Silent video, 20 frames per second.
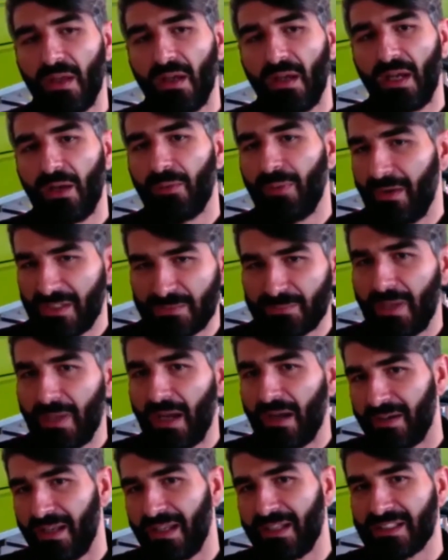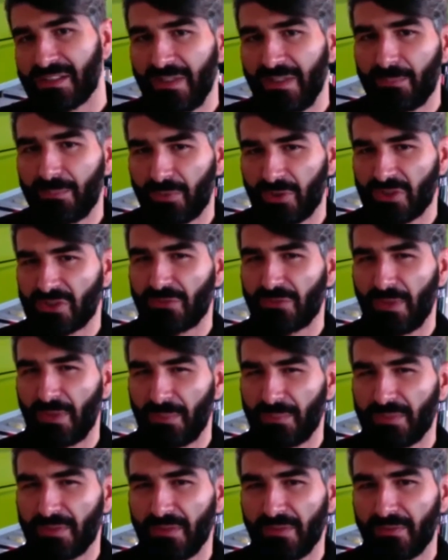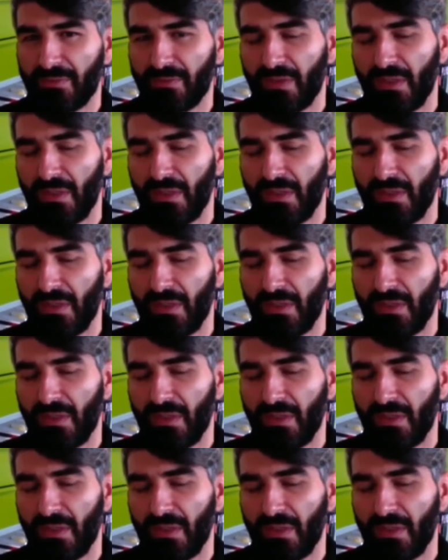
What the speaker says: Whereas Bahrain is really prescriptive.